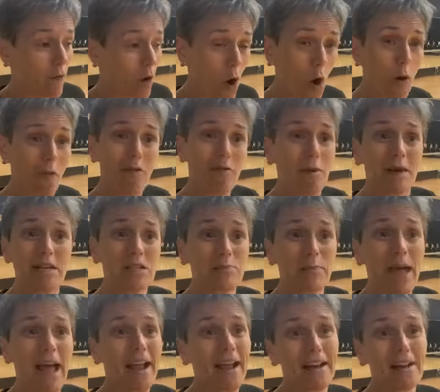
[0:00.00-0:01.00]
Oh, everybody's
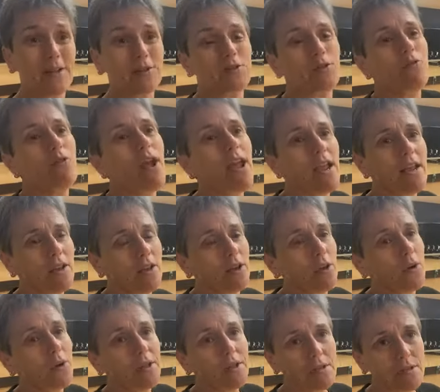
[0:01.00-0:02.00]
back and it's great. You
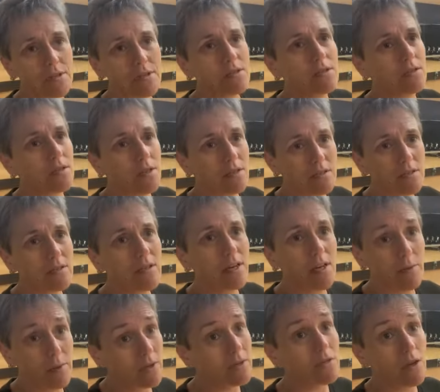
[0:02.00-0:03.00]
know, it's it's
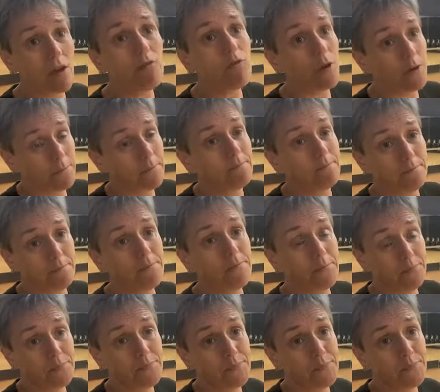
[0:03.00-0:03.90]
going to be a tough one. Right.